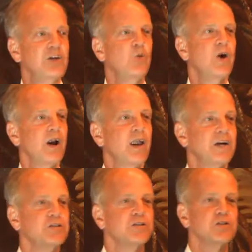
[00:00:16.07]
you win
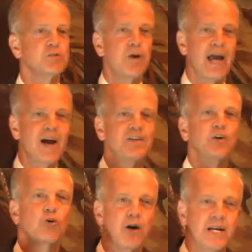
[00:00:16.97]
elections is by
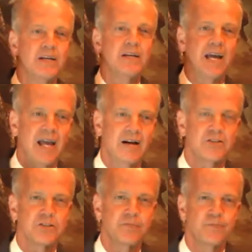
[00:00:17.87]
having great
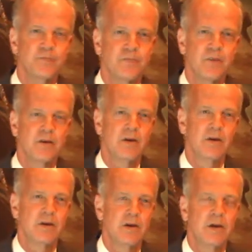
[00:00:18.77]
candidates.
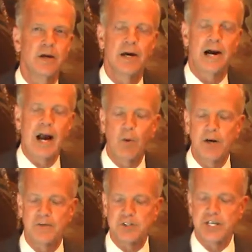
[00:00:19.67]
I
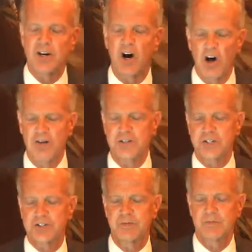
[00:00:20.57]
wouldn't have said all of
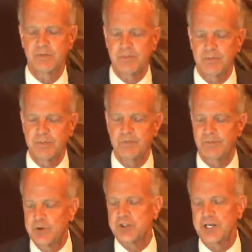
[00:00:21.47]
this
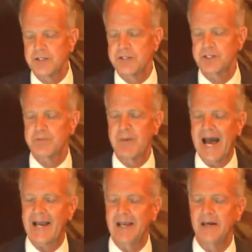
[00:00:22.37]
few sentences
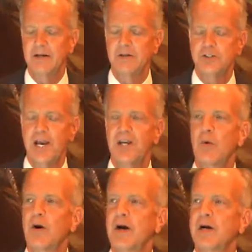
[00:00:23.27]
back in
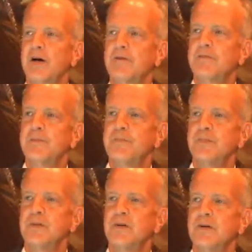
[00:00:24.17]
January of
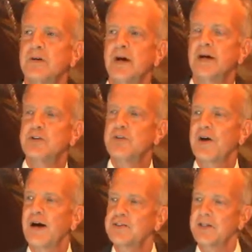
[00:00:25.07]

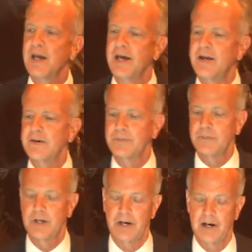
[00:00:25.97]

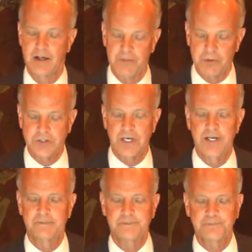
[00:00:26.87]

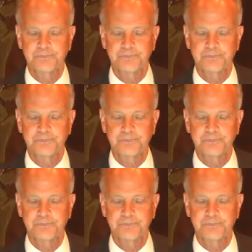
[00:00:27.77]
2013.